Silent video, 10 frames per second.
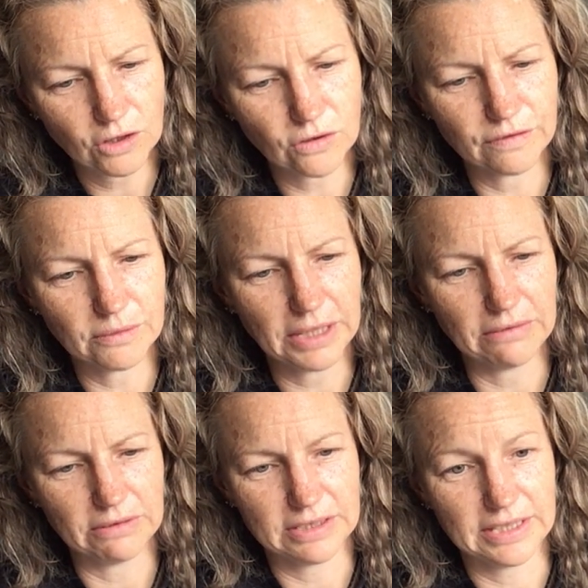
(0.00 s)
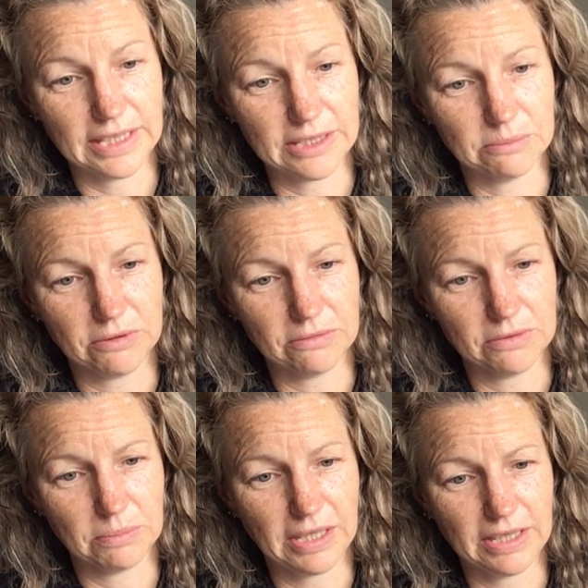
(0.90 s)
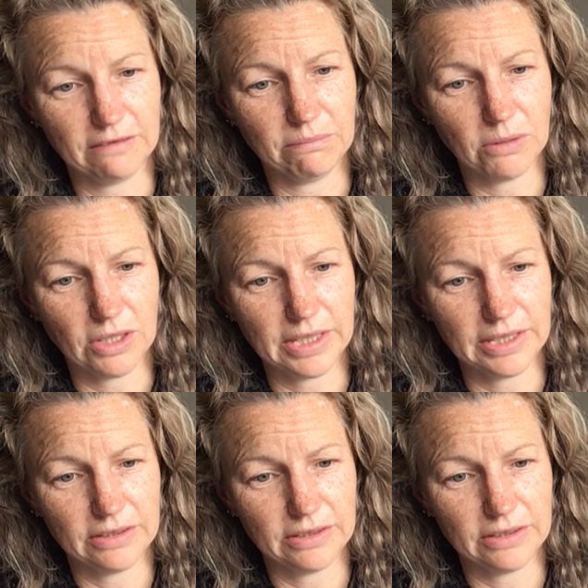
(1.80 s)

well, oh, for me, it was a textbook. It was part of my